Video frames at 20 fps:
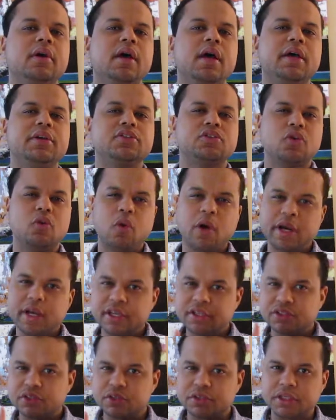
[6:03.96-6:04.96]
it's quite
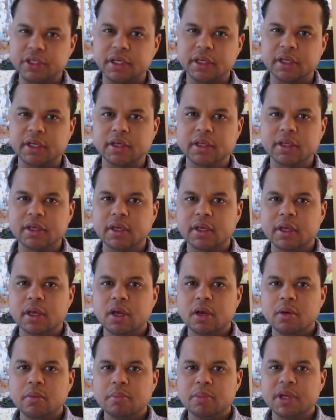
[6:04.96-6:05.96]
interesting
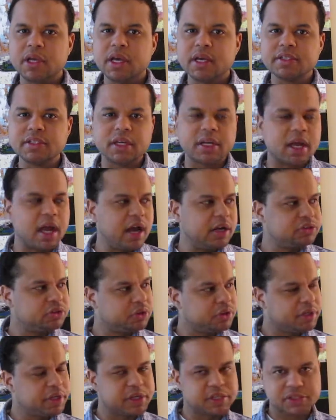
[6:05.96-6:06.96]
because it
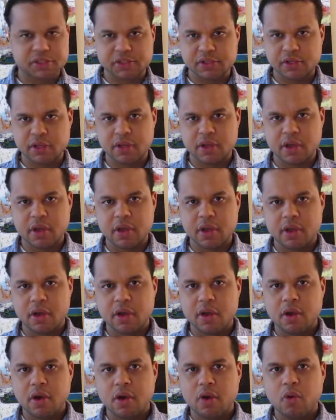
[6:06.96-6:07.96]
contradicts
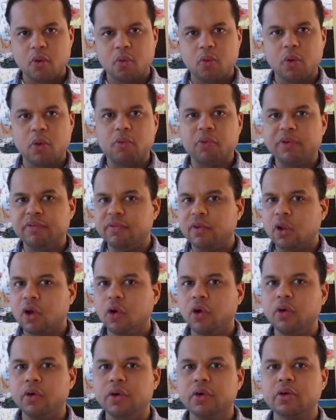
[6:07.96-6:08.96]
what we've
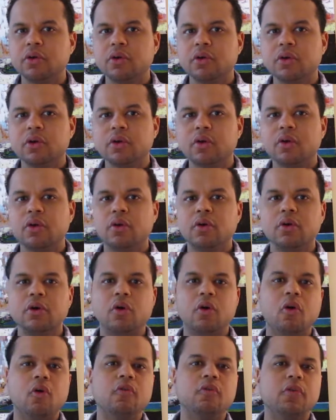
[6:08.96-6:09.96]
learned
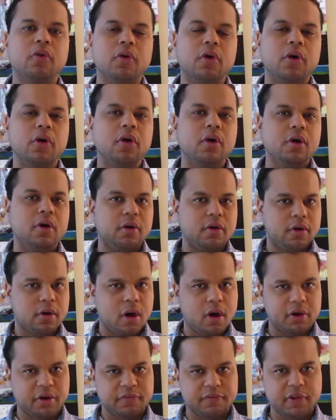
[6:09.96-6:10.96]
over
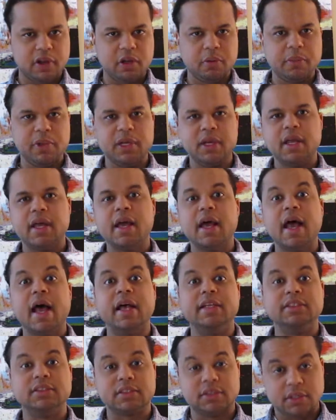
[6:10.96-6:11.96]
our development
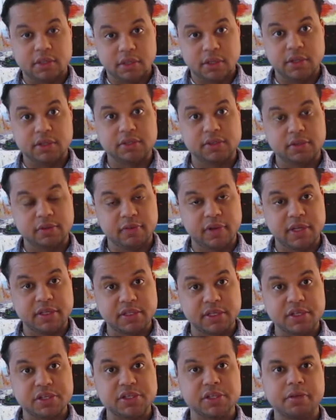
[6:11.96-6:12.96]
as a
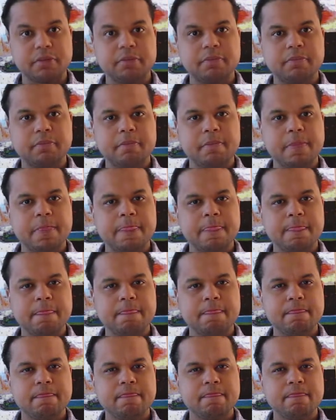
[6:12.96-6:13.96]
civilization.
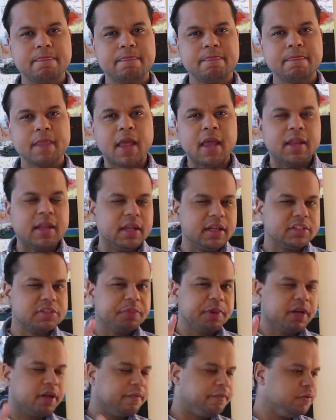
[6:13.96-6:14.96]
Now let's
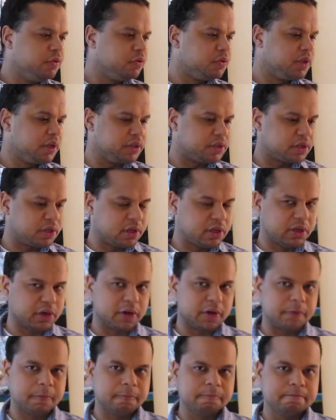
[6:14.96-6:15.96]
make a few things
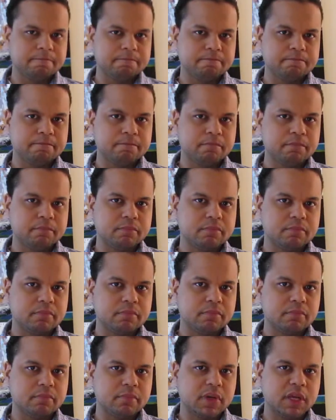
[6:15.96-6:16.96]
clear
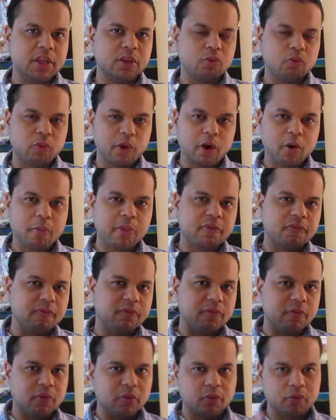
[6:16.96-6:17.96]
in the realm
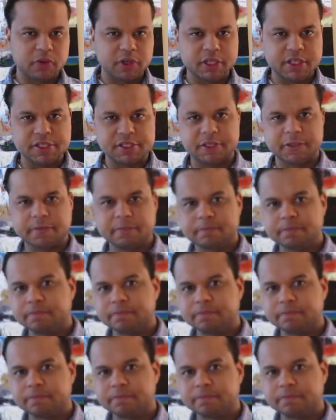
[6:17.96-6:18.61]
of religion.